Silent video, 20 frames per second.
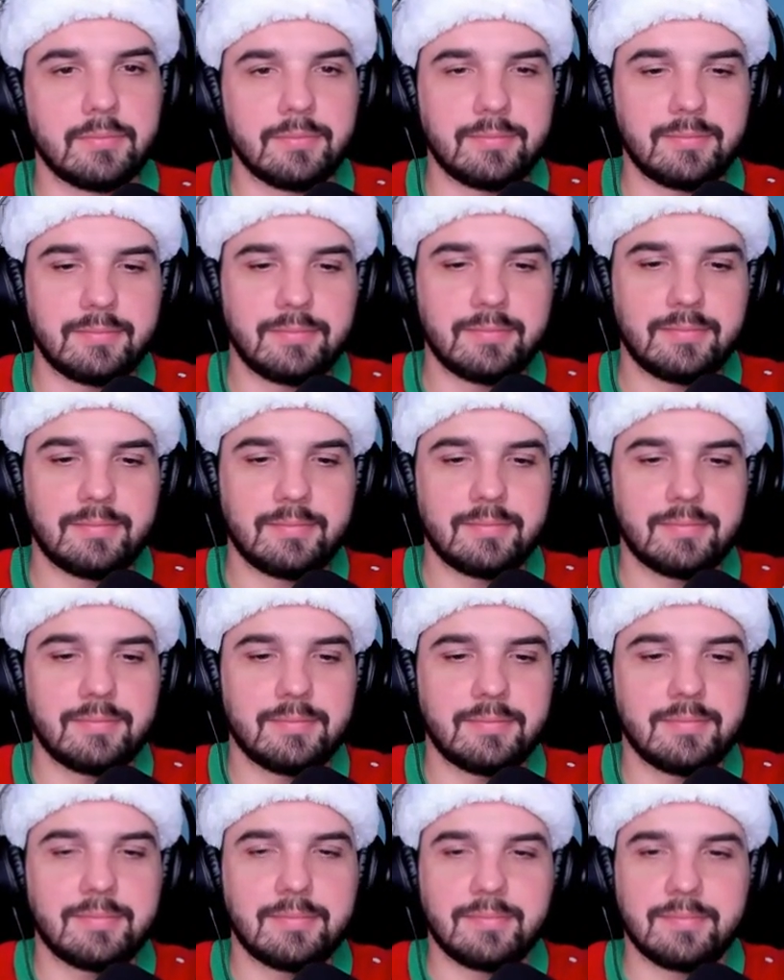
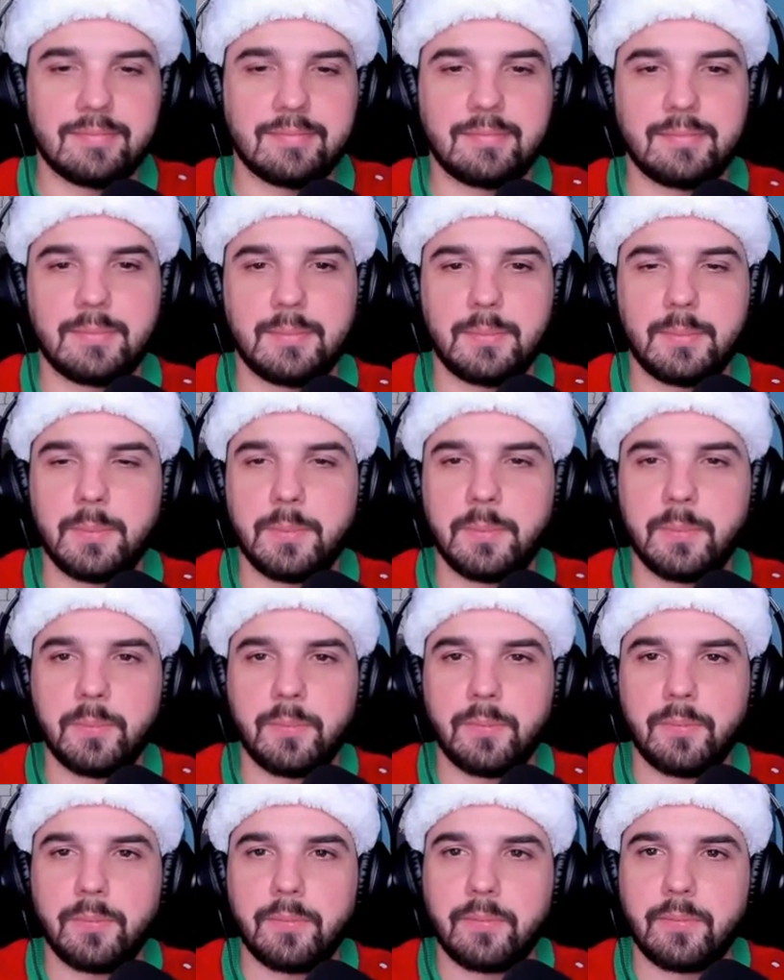
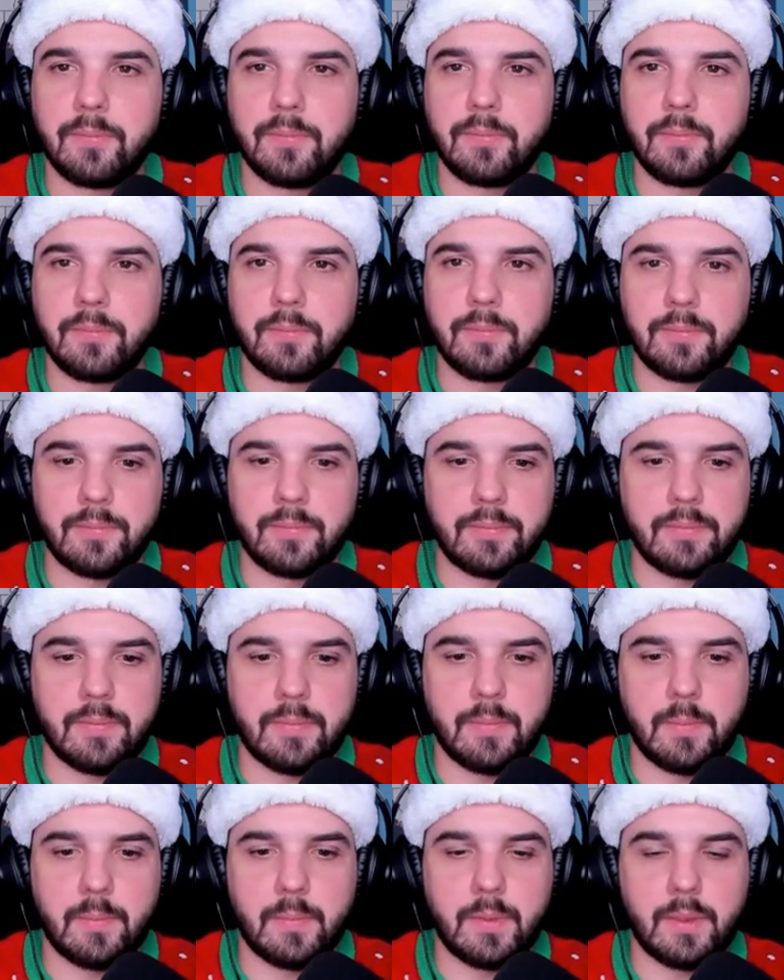
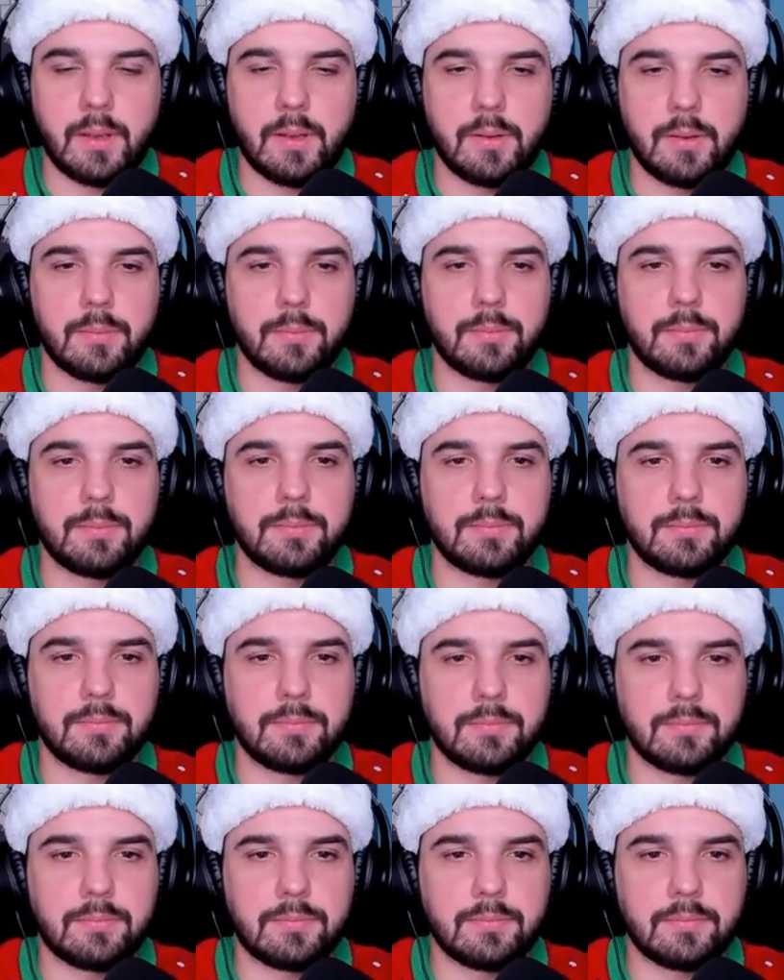
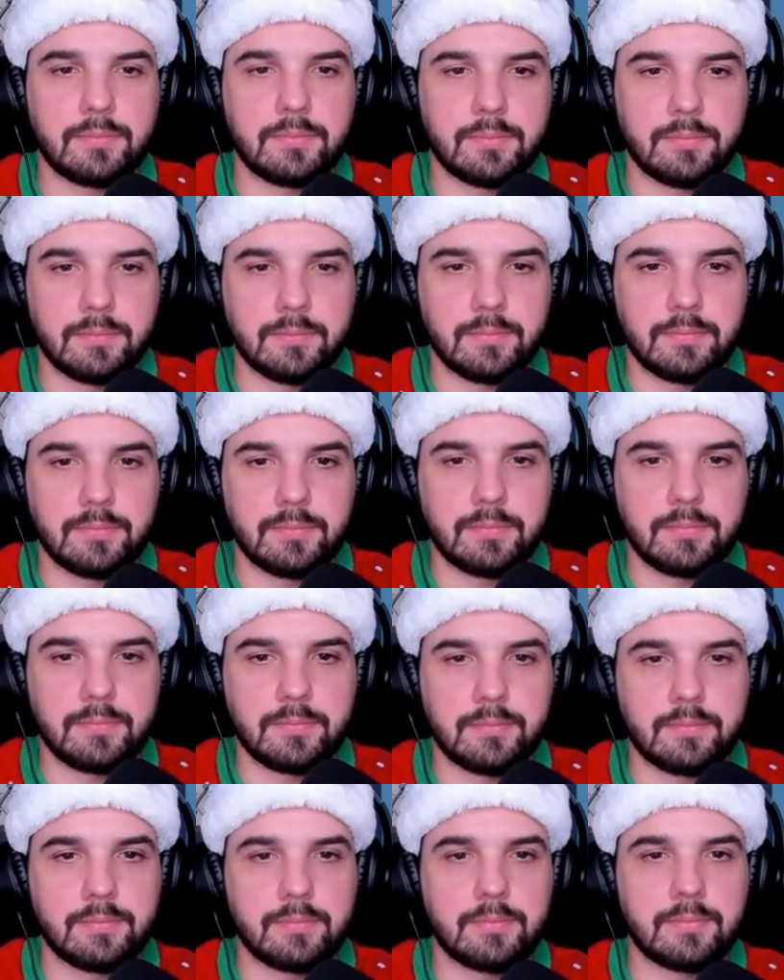
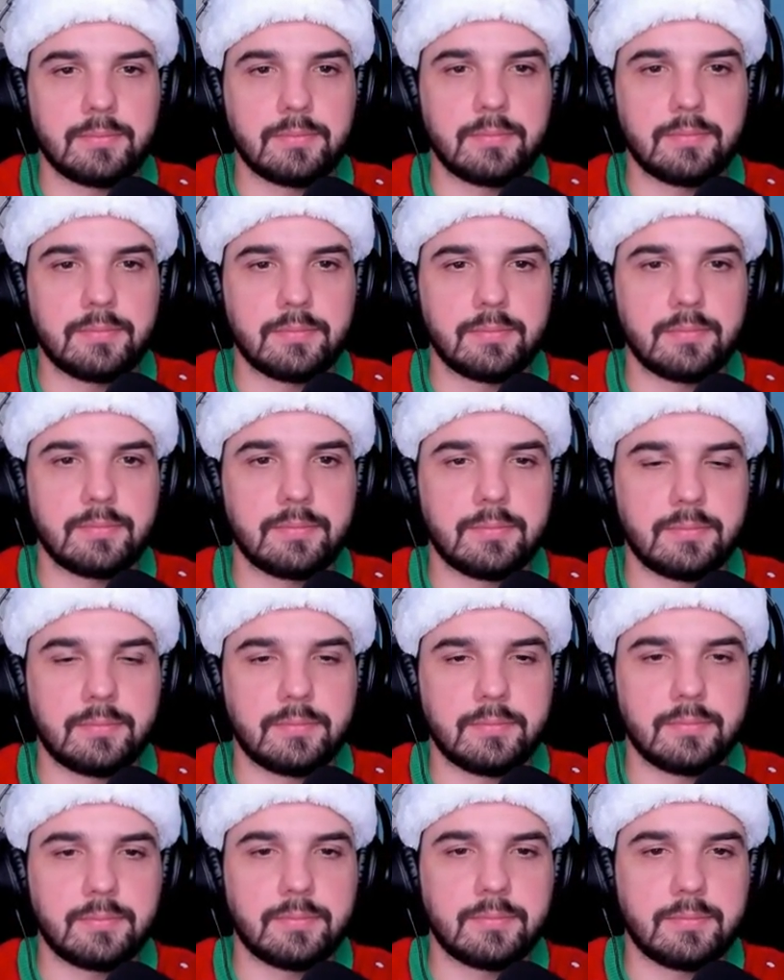
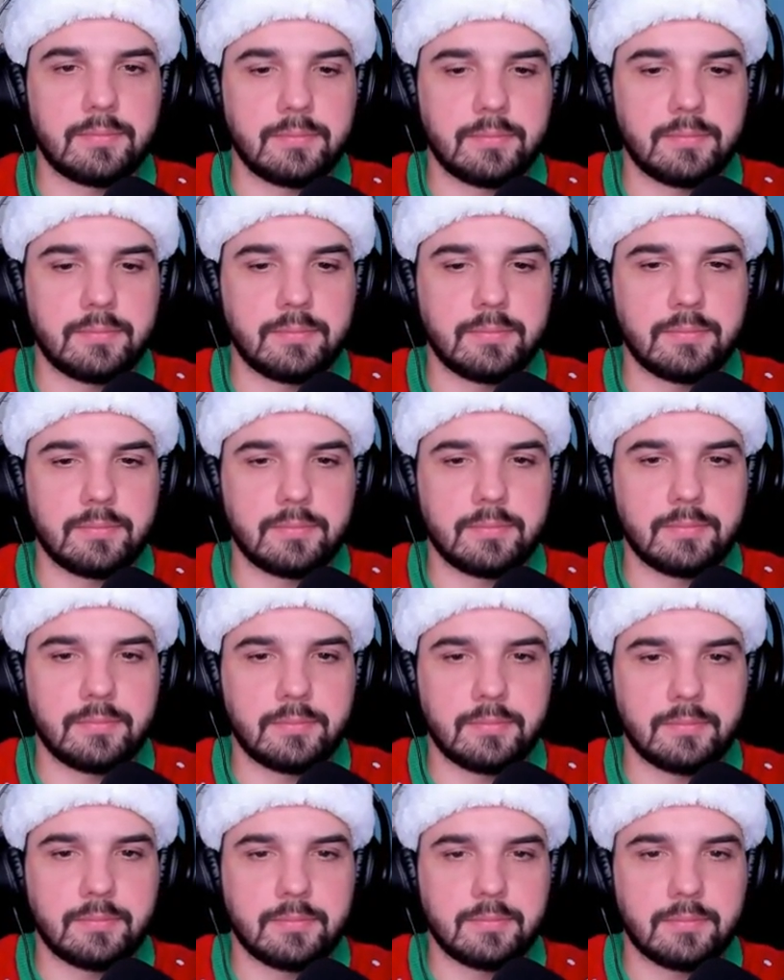
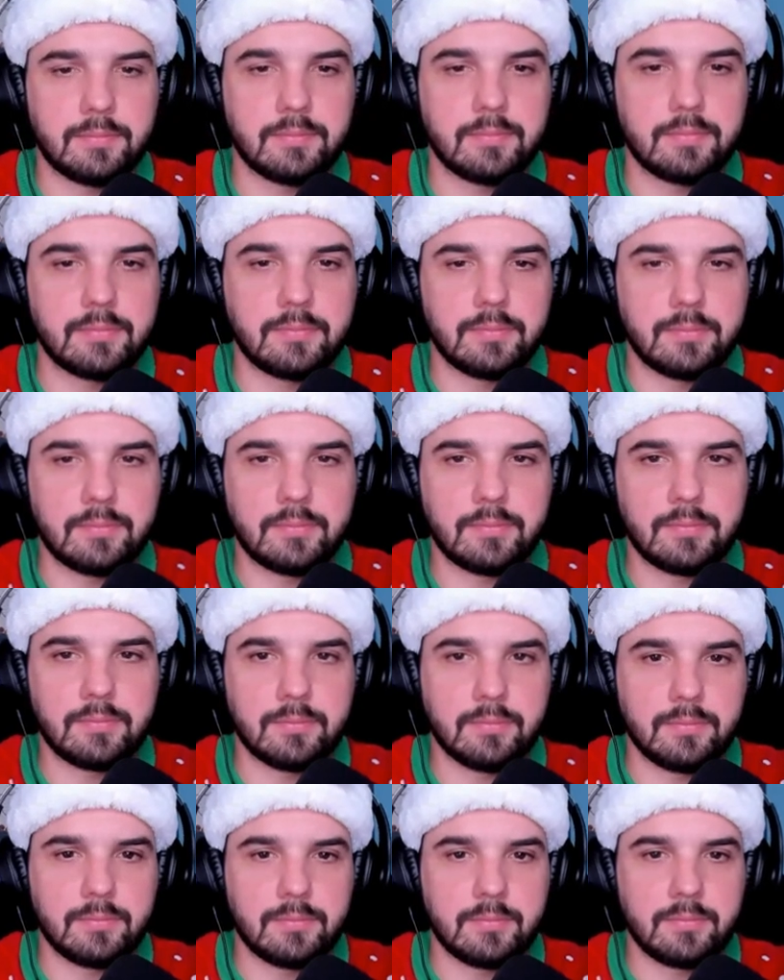[no speech]